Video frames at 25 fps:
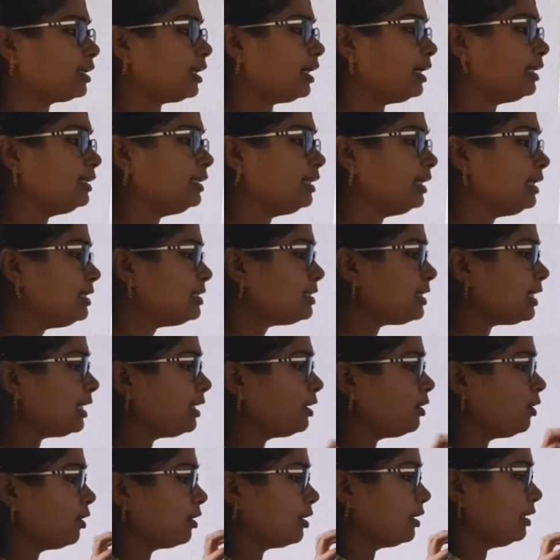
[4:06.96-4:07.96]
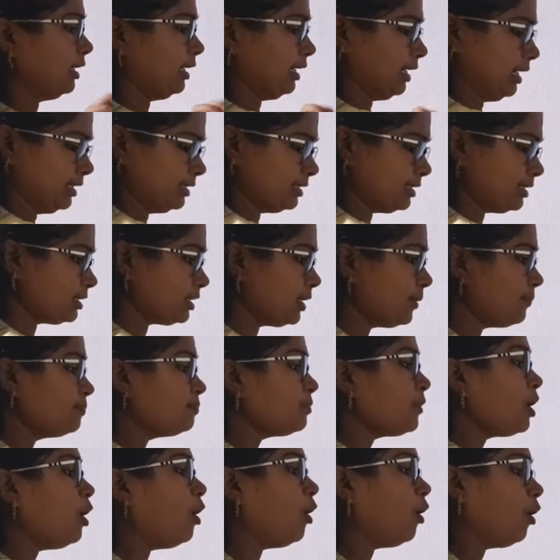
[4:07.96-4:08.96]
are these inorganic acids?
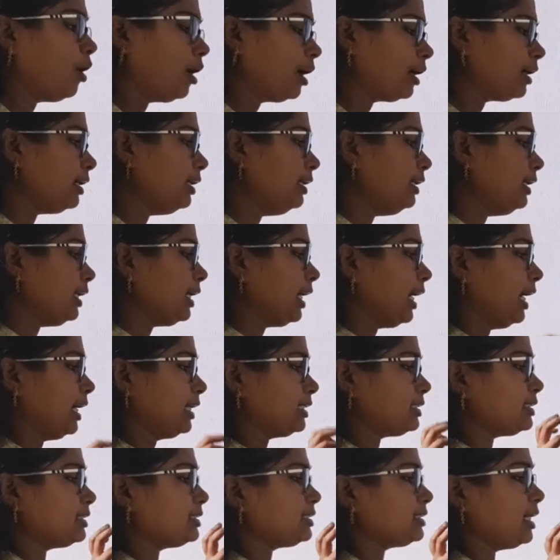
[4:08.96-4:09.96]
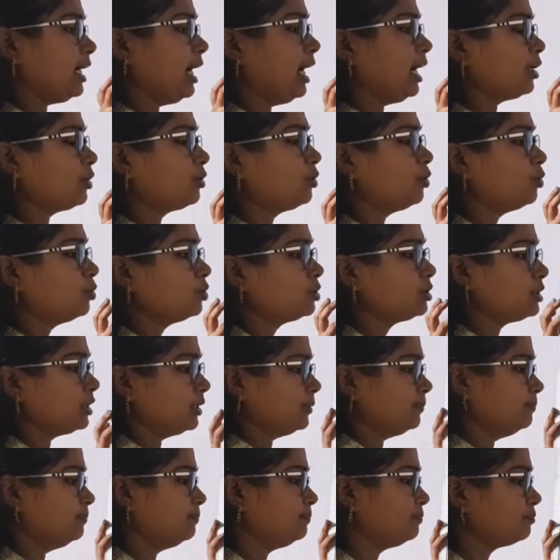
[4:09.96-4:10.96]
Organic acids are those
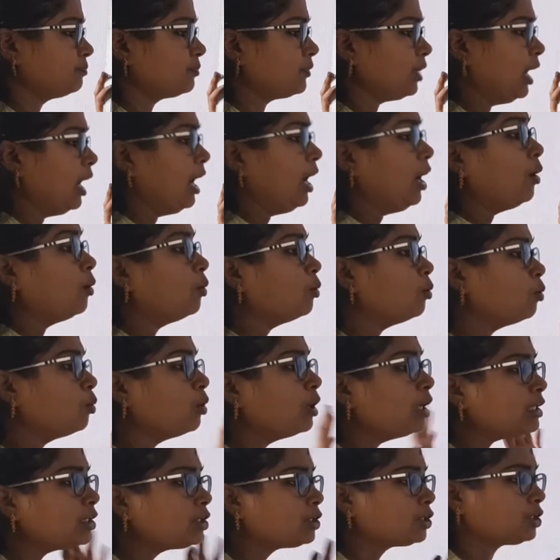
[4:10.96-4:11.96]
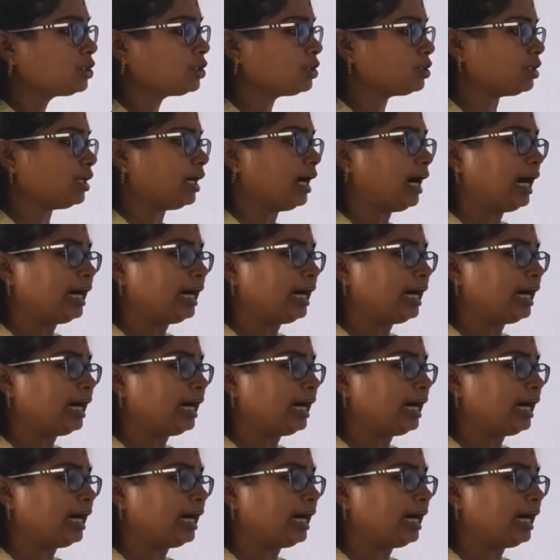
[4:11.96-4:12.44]
which